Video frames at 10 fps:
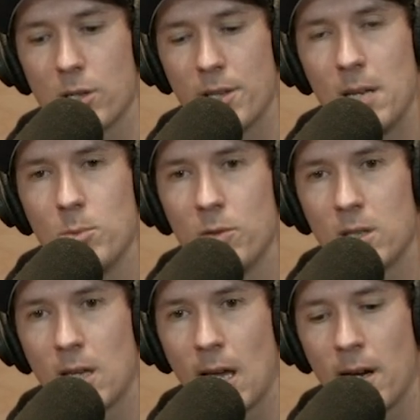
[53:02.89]
Then he moved to
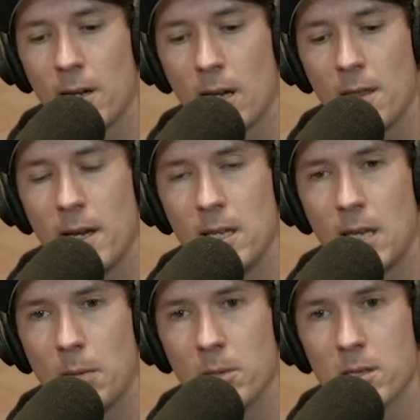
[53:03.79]
Canada, and then he
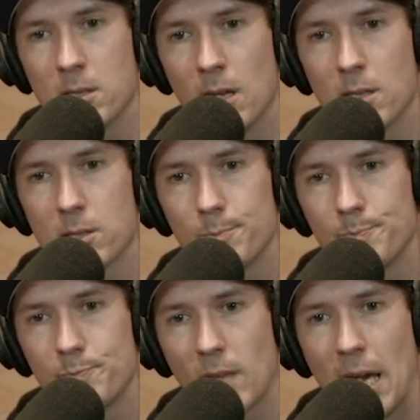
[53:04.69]
came to the states.
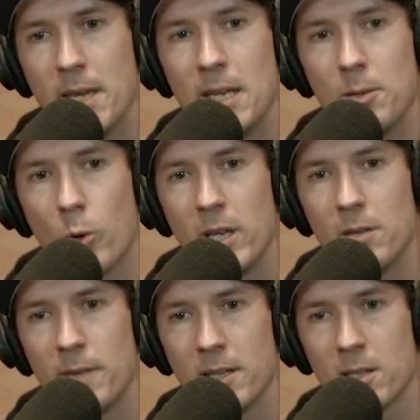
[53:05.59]
And then he, when he
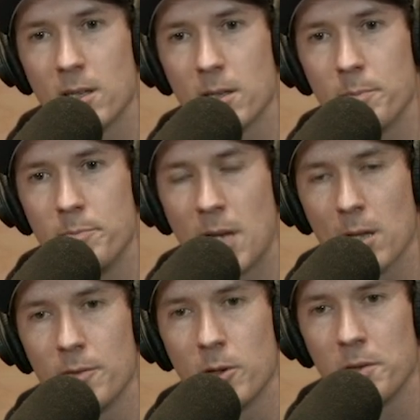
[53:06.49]
invented oh. the
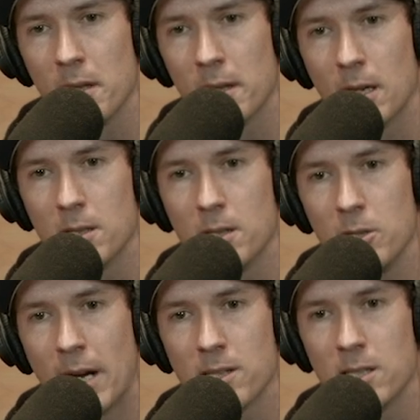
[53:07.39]
telephone, they like the
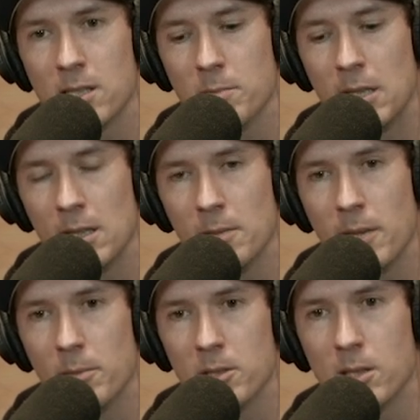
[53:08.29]
United States immediately
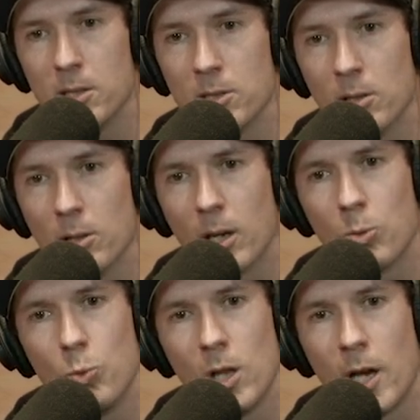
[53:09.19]
made him a citizen. They're like,
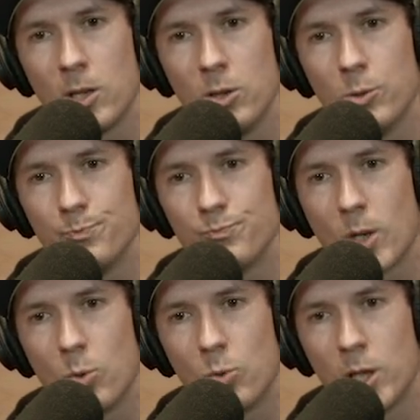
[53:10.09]
we like you,
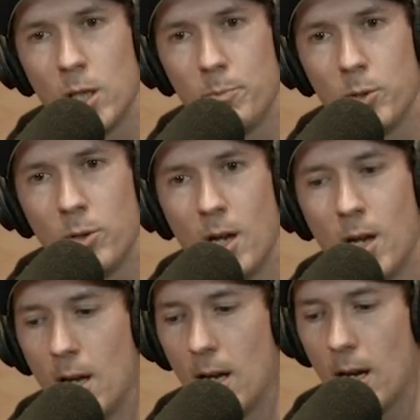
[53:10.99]
we'll keep you.
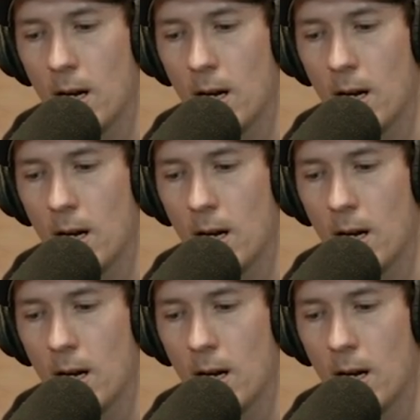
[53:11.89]
Yeah.